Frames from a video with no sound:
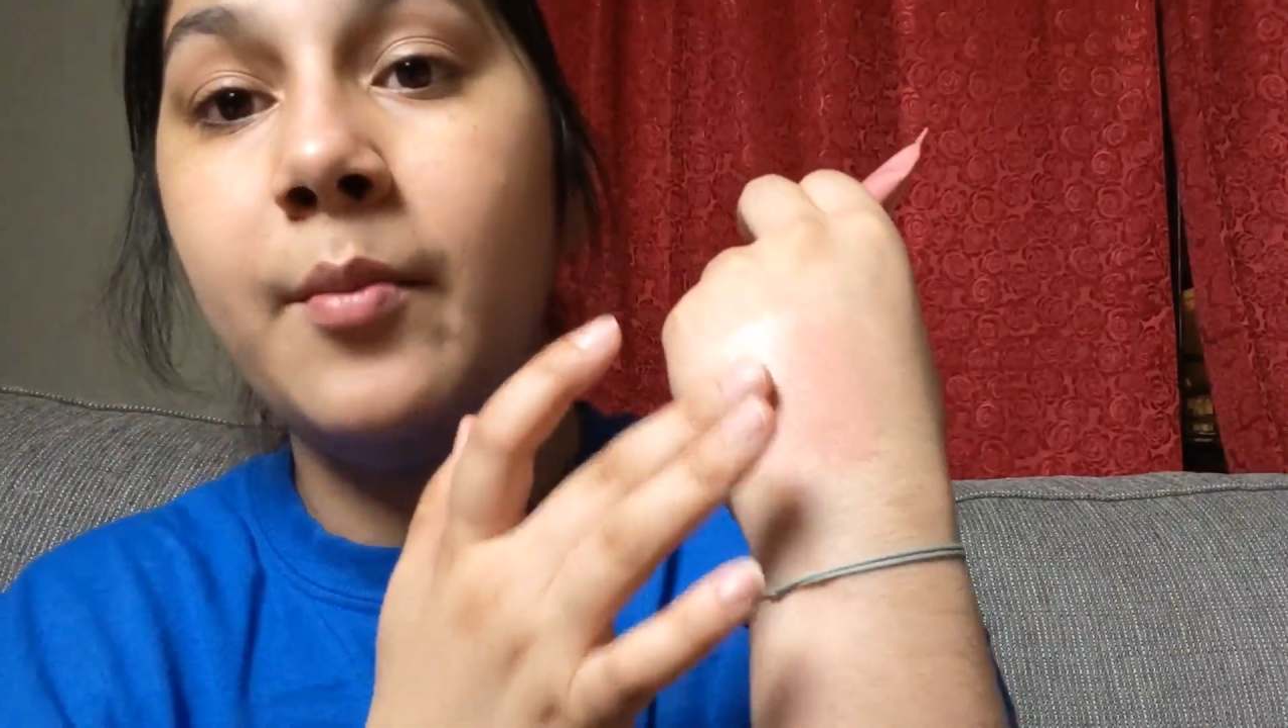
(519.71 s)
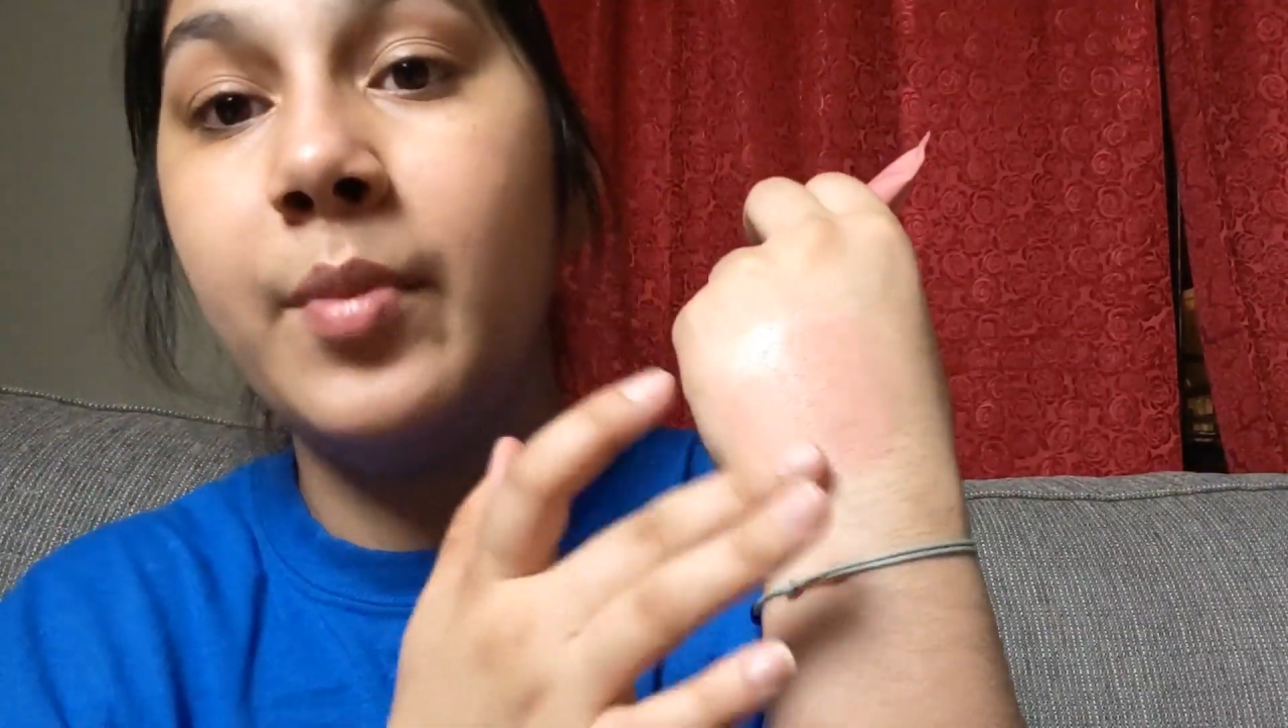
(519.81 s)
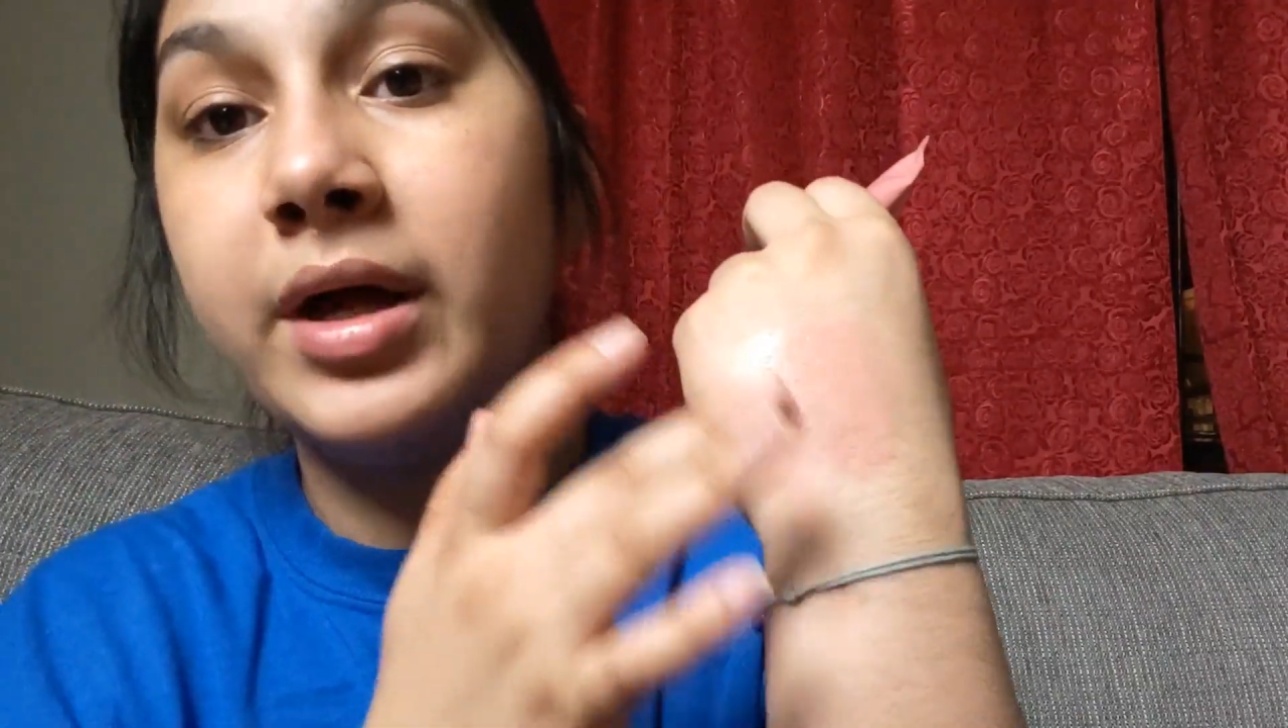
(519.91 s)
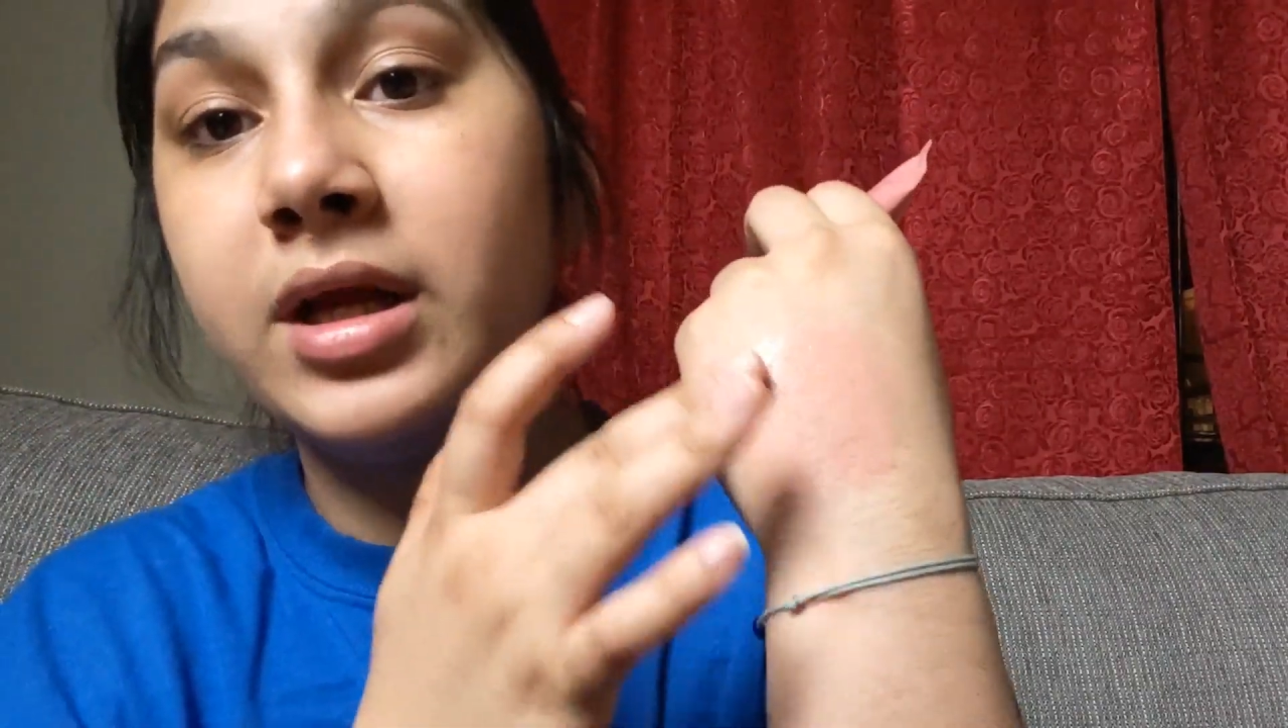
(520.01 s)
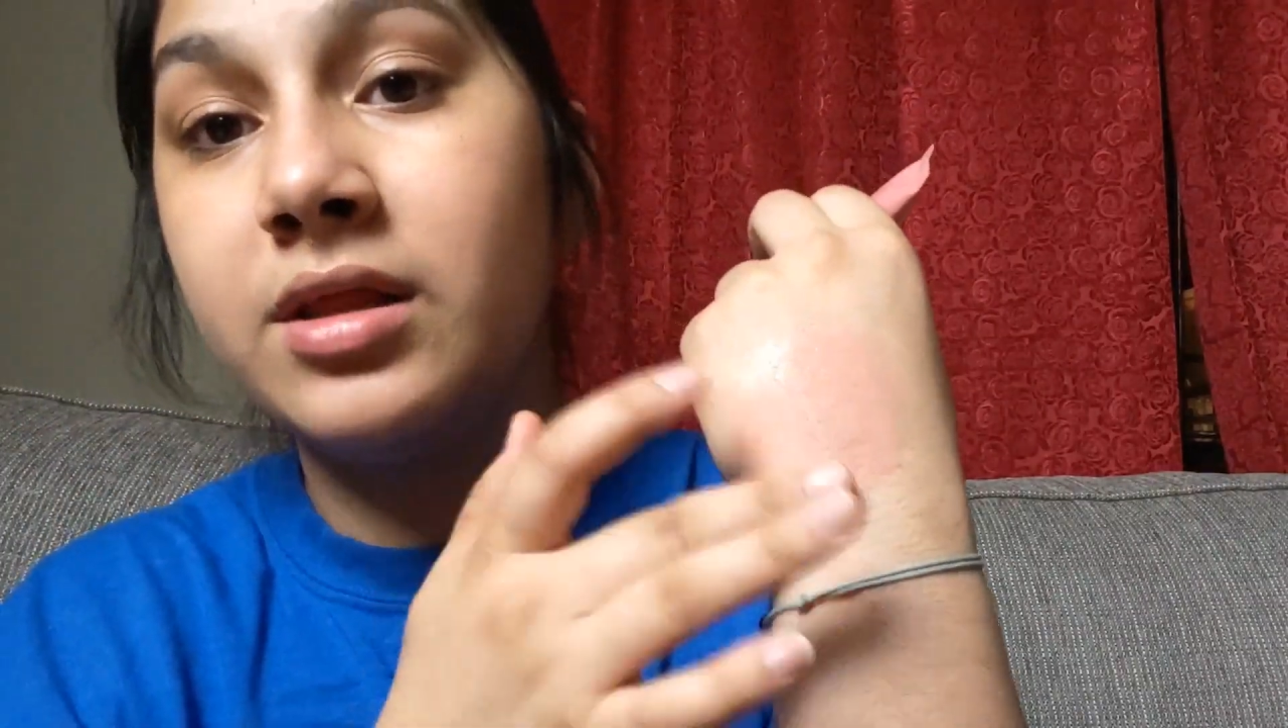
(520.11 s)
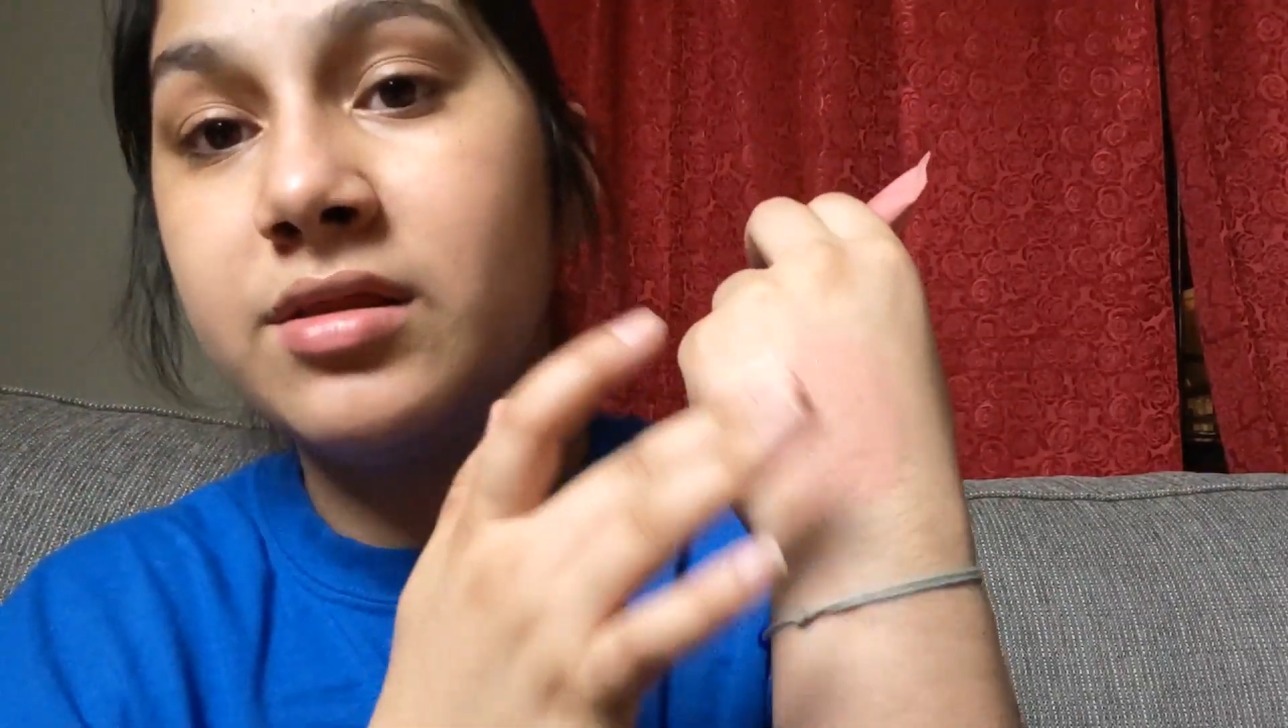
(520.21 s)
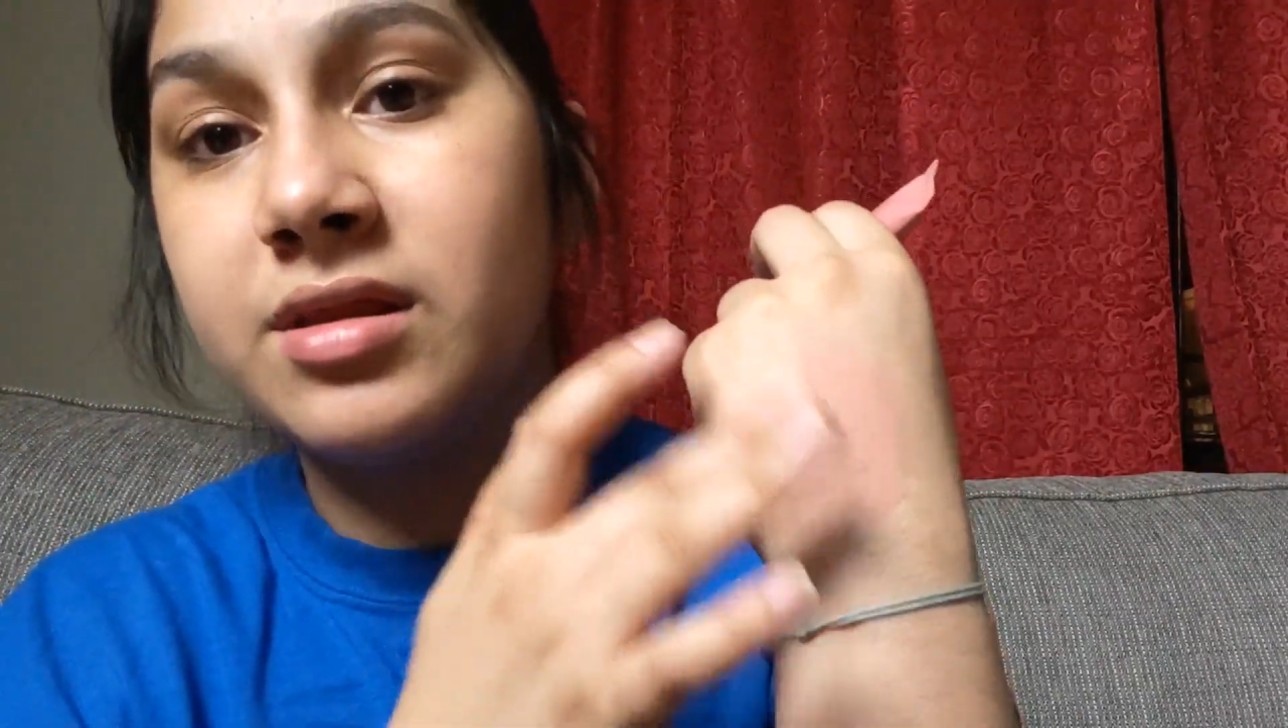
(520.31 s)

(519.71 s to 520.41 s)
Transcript: but it's